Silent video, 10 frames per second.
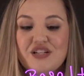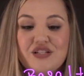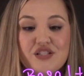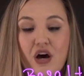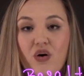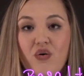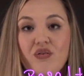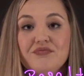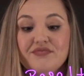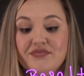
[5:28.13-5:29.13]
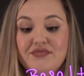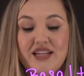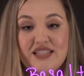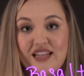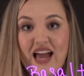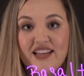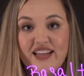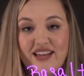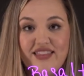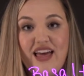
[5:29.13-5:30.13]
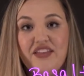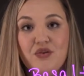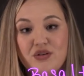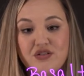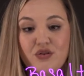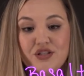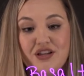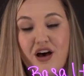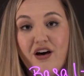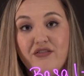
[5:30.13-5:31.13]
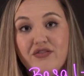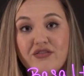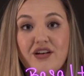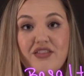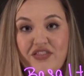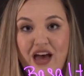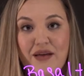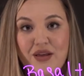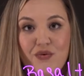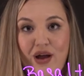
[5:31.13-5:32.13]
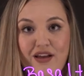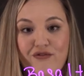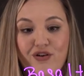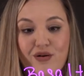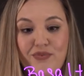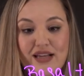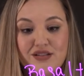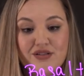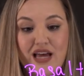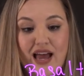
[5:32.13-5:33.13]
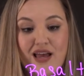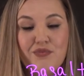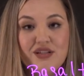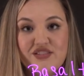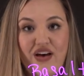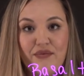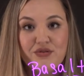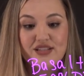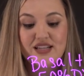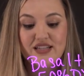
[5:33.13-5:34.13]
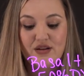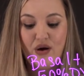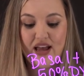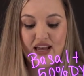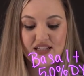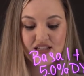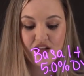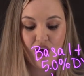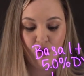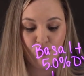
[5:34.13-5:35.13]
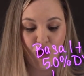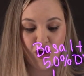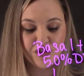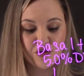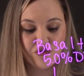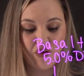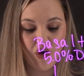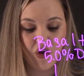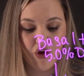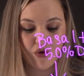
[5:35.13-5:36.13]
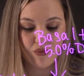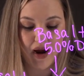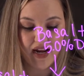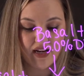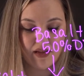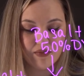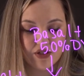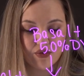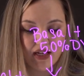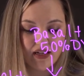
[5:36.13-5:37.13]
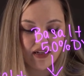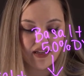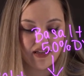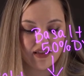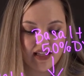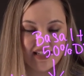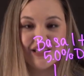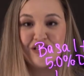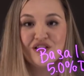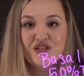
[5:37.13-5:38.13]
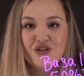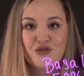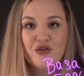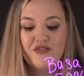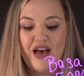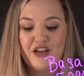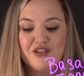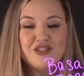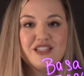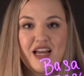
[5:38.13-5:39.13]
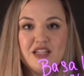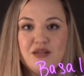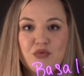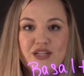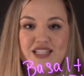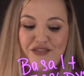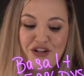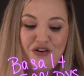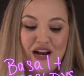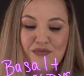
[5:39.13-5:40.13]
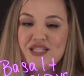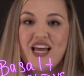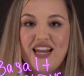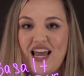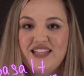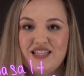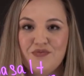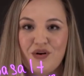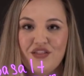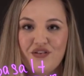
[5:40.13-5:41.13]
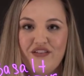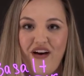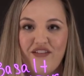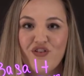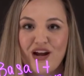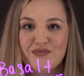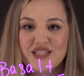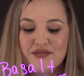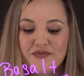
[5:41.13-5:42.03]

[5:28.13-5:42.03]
So it's likely that the results of the thigh meat weight for a basal diet plus 5% DYS will also fall right in between these two values, 19.7 grams and 18.35 grams.